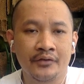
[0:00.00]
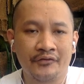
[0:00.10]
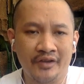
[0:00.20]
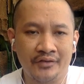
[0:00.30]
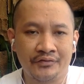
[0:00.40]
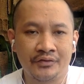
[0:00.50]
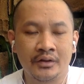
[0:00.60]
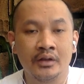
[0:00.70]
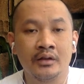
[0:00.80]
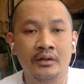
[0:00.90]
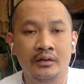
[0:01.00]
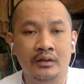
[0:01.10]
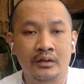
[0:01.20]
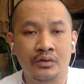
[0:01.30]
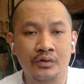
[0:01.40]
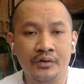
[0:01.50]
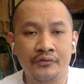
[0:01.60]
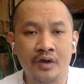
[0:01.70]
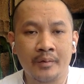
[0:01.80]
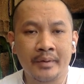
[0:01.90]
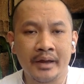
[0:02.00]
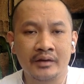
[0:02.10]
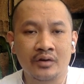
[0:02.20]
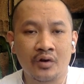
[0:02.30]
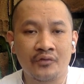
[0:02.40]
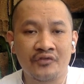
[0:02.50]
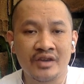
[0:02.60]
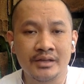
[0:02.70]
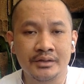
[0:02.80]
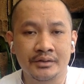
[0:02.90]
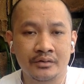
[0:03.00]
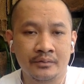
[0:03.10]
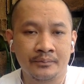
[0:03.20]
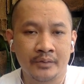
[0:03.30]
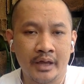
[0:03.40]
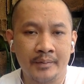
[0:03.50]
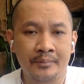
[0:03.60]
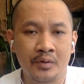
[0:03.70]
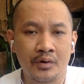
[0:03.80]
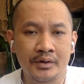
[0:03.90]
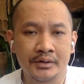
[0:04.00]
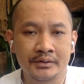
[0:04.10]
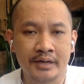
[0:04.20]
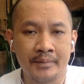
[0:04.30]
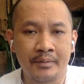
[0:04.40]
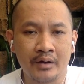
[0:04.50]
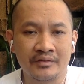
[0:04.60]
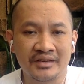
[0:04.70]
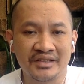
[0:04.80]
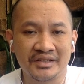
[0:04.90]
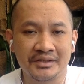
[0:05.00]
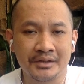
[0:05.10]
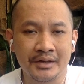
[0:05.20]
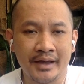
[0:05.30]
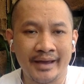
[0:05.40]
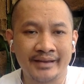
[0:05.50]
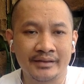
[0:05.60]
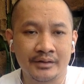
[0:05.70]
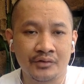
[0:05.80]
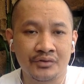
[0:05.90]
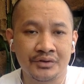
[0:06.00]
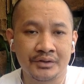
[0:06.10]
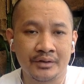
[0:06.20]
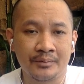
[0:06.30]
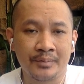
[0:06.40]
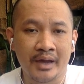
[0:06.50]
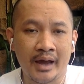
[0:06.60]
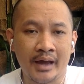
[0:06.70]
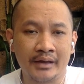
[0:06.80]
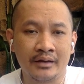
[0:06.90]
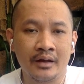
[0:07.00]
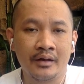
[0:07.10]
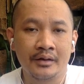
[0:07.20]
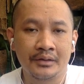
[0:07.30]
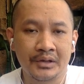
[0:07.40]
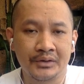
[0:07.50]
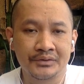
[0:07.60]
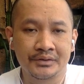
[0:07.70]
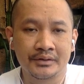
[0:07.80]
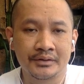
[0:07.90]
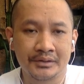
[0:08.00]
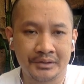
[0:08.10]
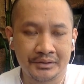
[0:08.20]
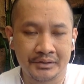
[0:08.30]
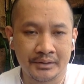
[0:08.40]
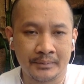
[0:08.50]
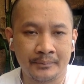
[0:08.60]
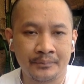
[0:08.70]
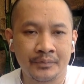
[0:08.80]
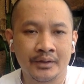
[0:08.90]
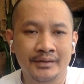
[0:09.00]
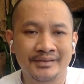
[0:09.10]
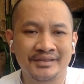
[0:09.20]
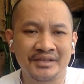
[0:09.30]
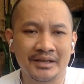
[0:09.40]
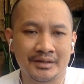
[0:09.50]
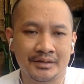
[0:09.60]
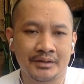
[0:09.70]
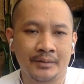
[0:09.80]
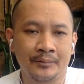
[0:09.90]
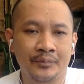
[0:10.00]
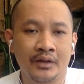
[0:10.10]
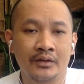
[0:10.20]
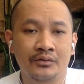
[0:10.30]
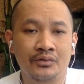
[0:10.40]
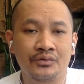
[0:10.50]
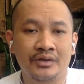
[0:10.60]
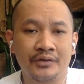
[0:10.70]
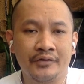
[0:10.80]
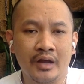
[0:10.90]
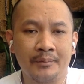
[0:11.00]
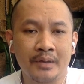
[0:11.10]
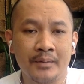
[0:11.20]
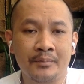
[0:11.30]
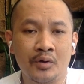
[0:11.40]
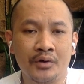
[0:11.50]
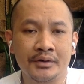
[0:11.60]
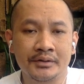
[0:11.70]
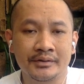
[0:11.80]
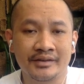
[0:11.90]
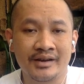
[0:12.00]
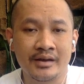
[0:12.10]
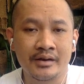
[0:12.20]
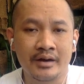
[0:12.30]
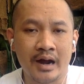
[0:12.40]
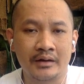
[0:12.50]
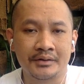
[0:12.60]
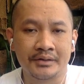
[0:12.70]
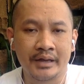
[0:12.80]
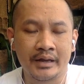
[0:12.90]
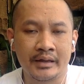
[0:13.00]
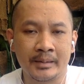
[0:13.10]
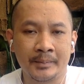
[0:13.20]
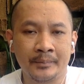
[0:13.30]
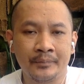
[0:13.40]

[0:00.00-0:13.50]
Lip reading: Fifth, to inform and convince employees about decision and reason behind those decisions. Six, to develop employees' clear understanding